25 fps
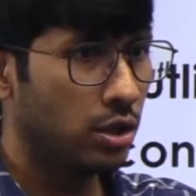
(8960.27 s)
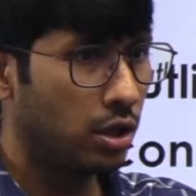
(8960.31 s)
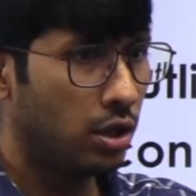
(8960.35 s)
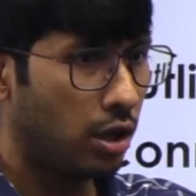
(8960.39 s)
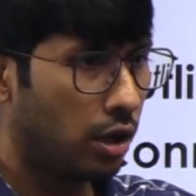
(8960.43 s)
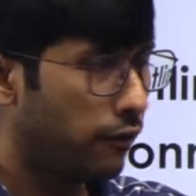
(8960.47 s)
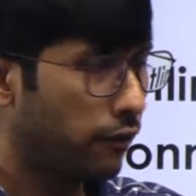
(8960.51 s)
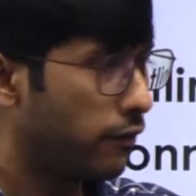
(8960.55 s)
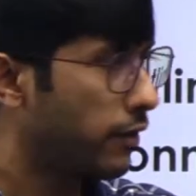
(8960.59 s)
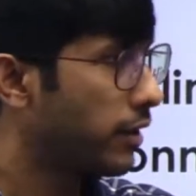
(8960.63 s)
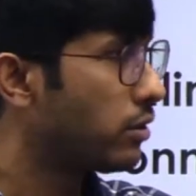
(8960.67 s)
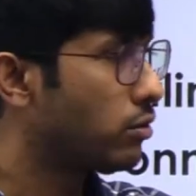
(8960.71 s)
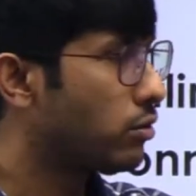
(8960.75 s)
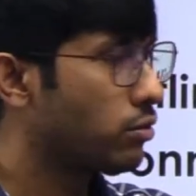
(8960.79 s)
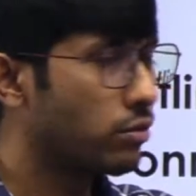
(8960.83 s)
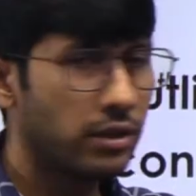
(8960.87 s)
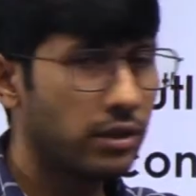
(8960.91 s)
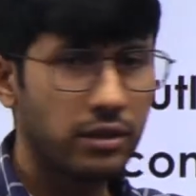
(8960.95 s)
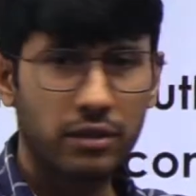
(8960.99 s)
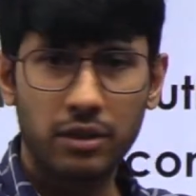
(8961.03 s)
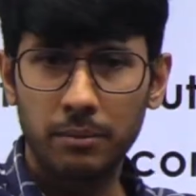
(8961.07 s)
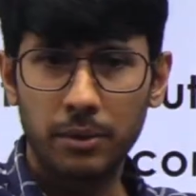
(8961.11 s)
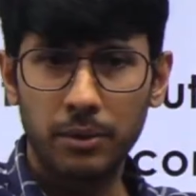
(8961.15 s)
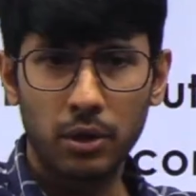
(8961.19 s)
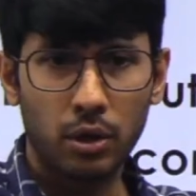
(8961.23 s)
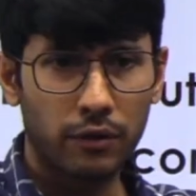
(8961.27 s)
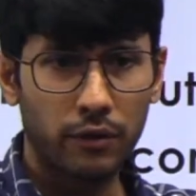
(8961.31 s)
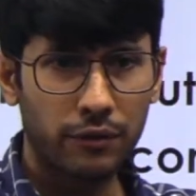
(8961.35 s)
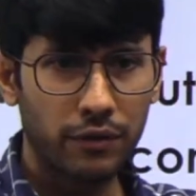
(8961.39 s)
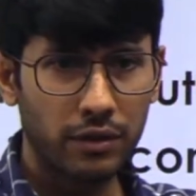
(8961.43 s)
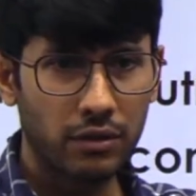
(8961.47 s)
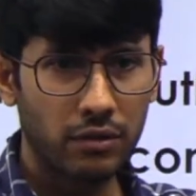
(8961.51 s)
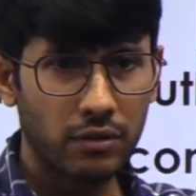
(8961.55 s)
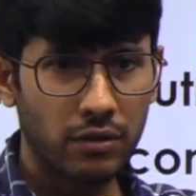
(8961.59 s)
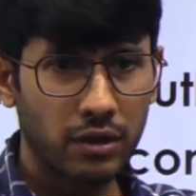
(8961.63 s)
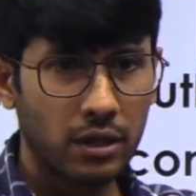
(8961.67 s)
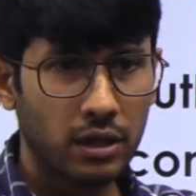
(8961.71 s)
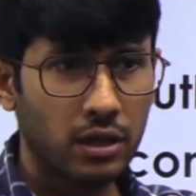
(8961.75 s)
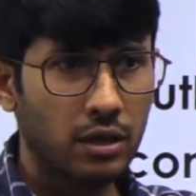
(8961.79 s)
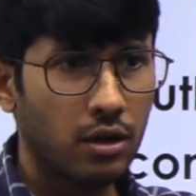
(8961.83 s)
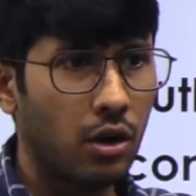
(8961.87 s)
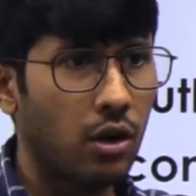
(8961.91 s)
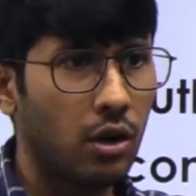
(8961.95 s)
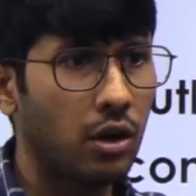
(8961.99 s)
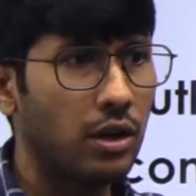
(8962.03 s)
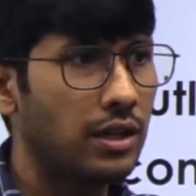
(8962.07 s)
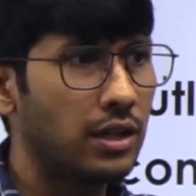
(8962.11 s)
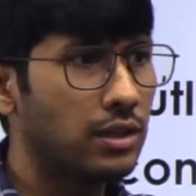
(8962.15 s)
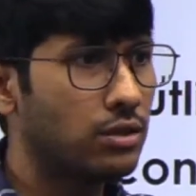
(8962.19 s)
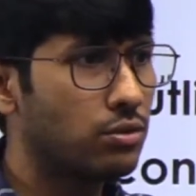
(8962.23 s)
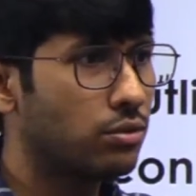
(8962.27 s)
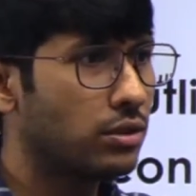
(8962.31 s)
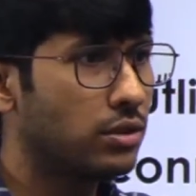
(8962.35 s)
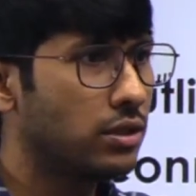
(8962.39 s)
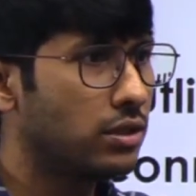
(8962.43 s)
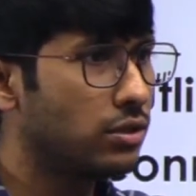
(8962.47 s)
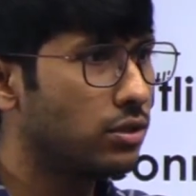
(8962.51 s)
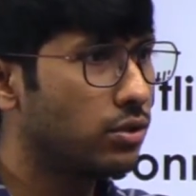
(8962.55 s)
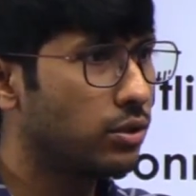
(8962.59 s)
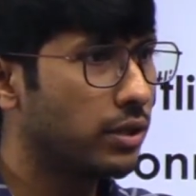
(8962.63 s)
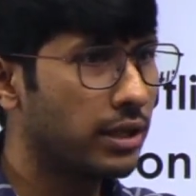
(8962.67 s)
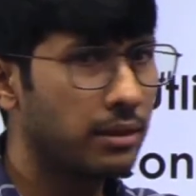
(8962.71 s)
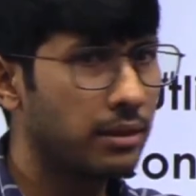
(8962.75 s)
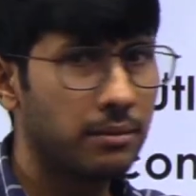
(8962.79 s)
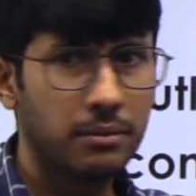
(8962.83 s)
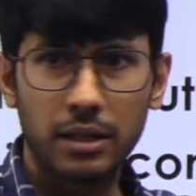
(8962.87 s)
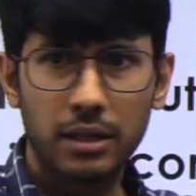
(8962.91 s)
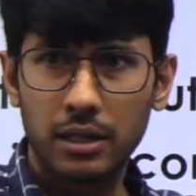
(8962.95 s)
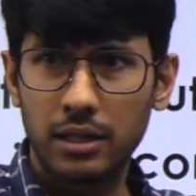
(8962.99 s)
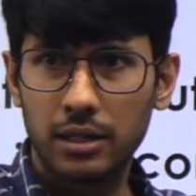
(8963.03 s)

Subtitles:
Offline students in my office, online students, you can,